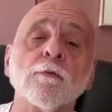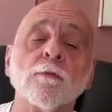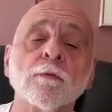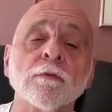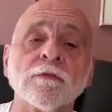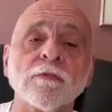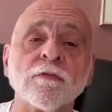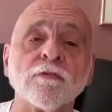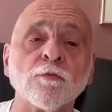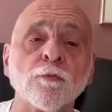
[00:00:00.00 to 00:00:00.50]

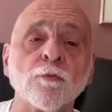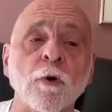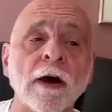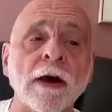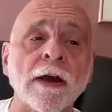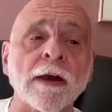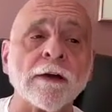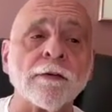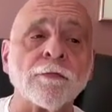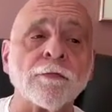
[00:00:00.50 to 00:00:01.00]
which is
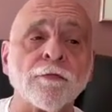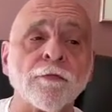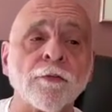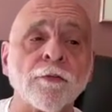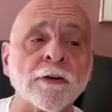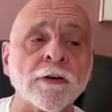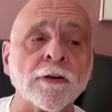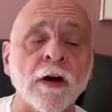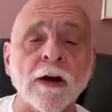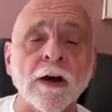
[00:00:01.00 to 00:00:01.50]
why
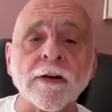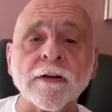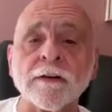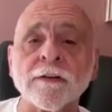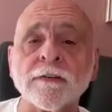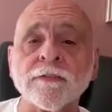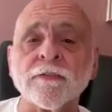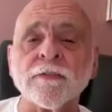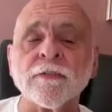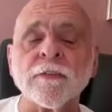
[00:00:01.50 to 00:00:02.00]
for an
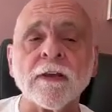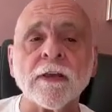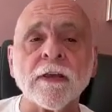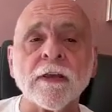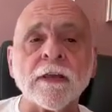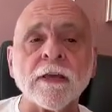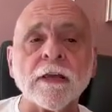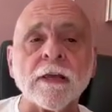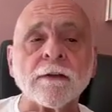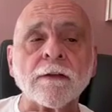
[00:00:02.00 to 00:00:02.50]
artist,
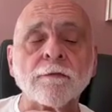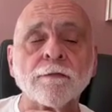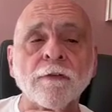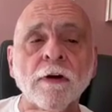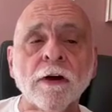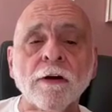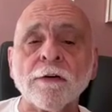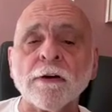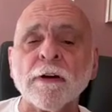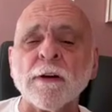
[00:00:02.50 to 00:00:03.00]
it's
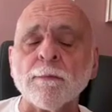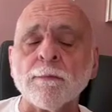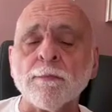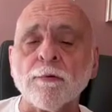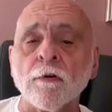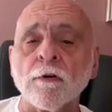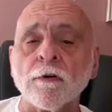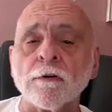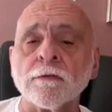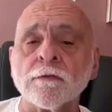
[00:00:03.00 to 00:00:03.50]
very
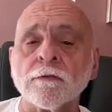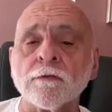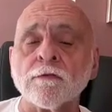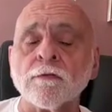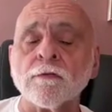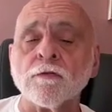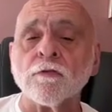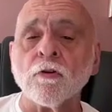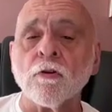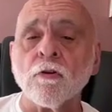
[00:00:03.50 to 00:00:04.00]
important
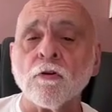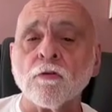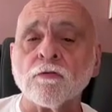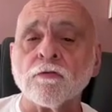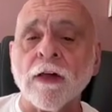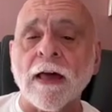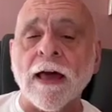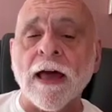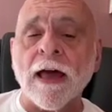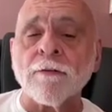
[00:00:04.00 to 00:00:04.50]
to know
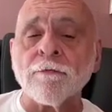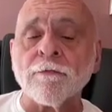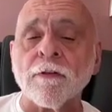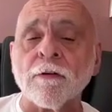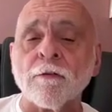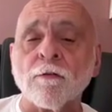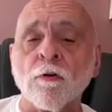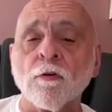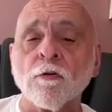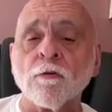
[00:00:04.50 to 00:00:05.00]
to have
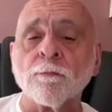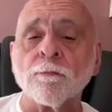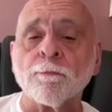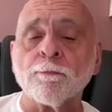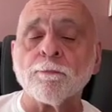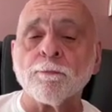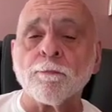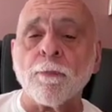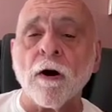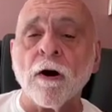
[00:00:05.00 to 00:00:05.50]
their own
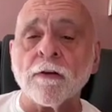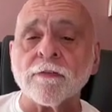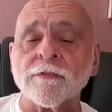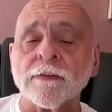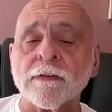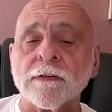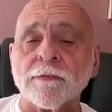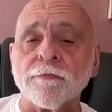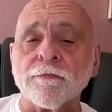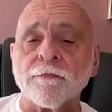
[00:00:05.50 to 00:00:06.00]

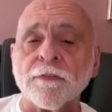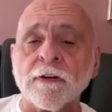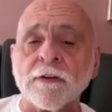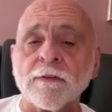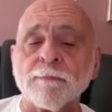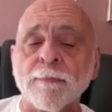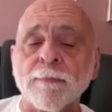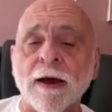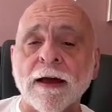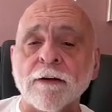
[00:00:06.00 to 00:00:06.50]
positive
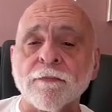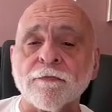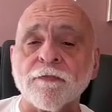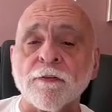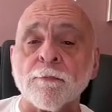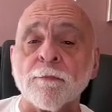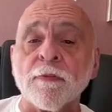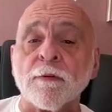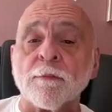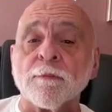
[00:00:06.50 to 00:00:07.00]
feedback
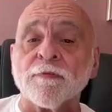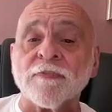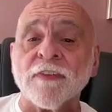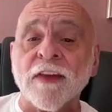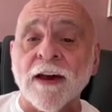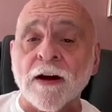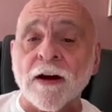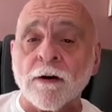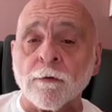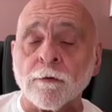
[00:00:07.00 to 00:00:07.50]
from
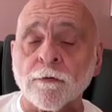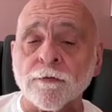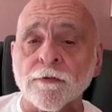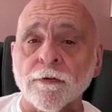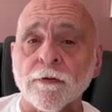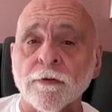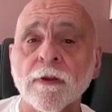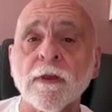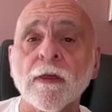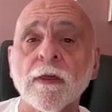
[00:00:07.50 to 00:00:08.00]

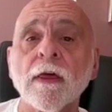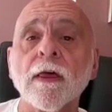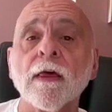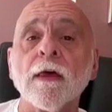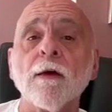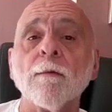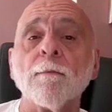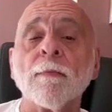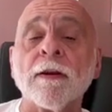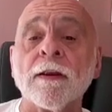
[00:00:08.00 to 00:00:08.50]
themselves,
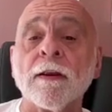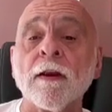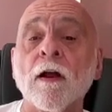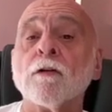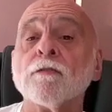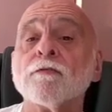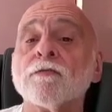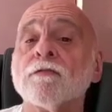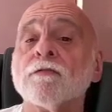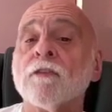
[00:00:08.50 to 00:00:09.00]
but it
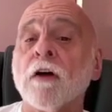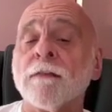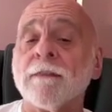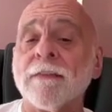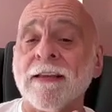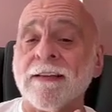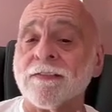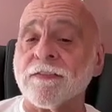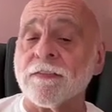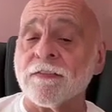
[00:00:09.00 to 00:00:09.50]
also, not
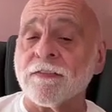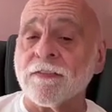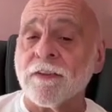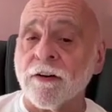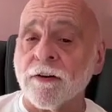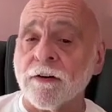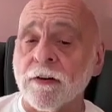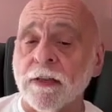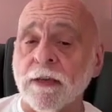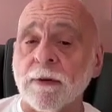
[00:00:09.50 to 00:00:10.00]

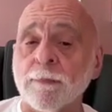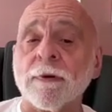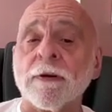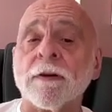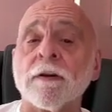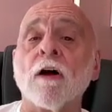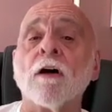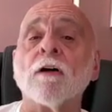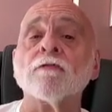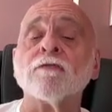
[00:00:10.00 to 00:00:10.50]
necessarily, but
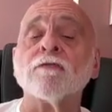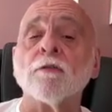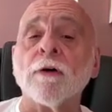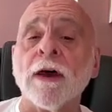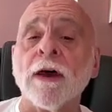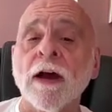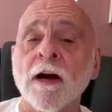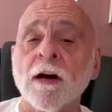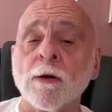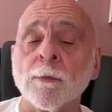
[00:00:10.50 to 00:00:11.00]
it also
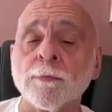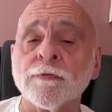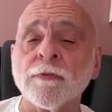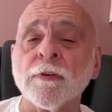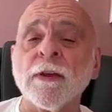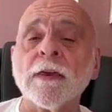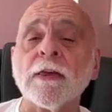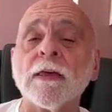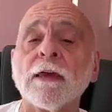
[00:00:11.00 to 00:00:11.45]
helps